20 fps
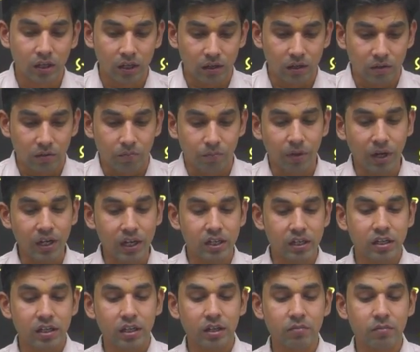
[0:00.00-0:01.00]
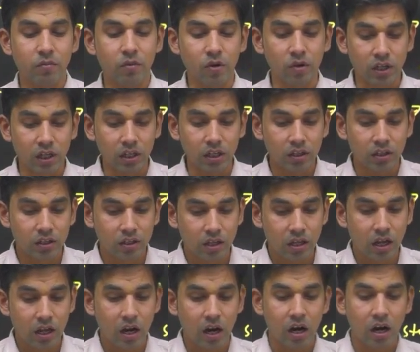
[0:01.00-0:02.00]
but in moral,
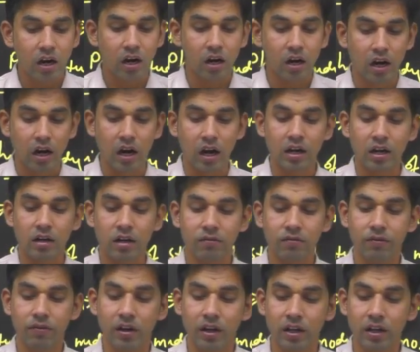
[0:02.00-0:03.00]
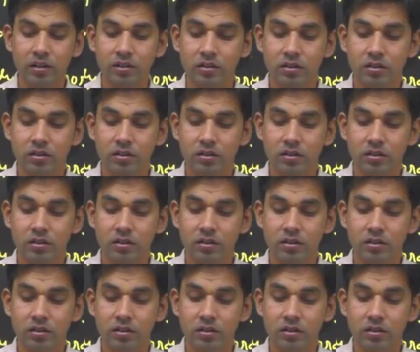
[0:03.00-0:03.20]
hard and fast